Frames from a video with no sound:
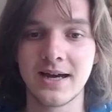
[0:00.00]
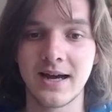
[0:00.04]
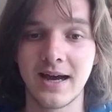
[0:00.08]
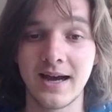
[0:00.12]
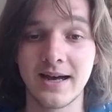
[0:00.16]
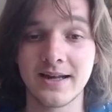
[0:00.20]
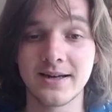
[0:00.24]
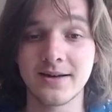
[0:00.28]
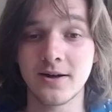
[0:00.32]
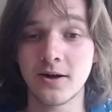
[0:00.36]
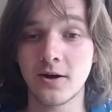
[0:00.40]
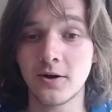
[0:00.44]

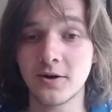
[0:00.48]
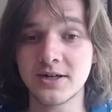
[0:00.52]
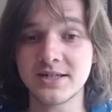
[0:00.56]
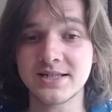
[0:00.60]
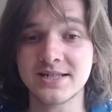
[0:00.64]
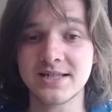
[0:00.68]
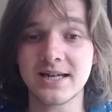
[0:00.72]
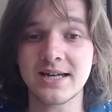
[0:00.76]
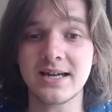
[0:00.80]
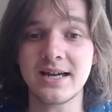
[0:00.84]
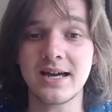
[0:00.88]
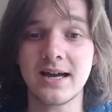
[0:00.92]
And
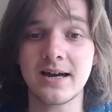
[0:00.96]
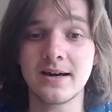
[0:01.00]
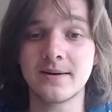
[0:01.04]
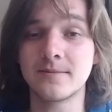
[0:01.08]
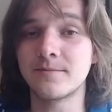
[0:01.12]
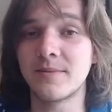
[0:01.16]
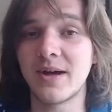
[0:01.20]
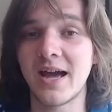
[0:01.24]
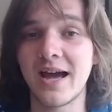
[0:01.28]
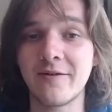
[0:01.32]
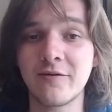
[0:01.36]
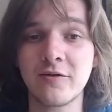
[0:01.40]
honestly,
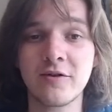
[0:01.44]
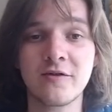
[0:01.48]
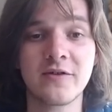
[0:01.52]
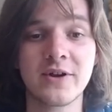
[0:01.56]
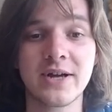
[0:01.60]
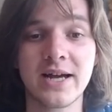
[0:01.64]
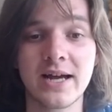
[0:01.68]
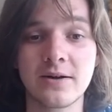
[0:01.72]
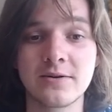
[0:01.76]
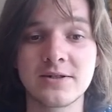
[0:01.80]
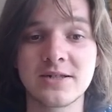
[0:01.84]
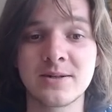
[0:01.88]

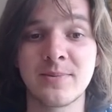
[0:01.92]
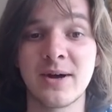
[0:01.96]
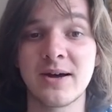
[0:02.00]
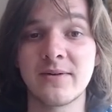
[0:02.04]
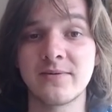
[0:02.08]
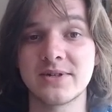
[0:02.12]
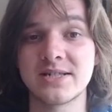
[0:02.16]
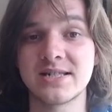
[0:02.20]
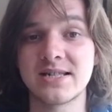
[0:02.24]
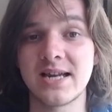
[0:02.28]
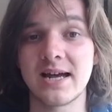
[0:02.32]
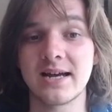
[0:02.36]
everything else
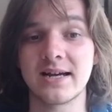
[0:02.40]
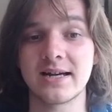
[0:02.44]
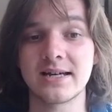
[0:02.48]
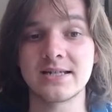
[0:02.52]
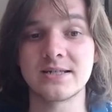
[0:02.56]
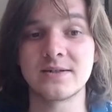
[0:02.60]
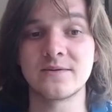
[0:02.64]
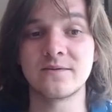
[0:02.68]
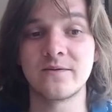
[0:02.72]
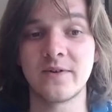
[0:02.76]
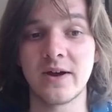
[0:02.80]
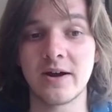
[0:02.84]
about this deck
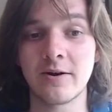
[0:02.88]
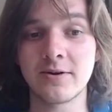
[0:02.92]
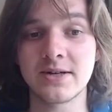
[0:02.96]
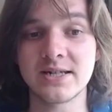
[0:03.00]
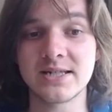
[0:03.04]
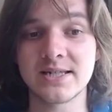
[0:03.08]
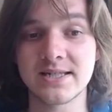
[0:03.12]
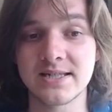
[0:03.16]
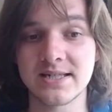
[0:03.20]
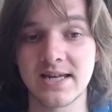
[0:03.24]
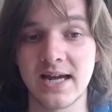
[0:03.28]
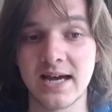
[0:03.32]
is very
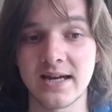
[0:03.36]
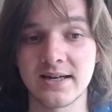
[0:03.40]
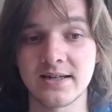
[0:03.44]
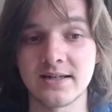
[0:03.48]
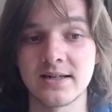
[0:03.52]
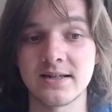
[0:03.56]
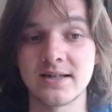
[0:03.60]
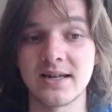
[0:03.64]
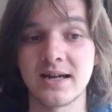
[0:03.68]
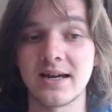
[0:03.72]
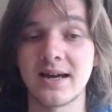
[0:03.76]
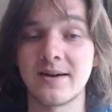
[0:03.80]

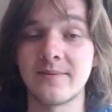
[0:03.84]
standard,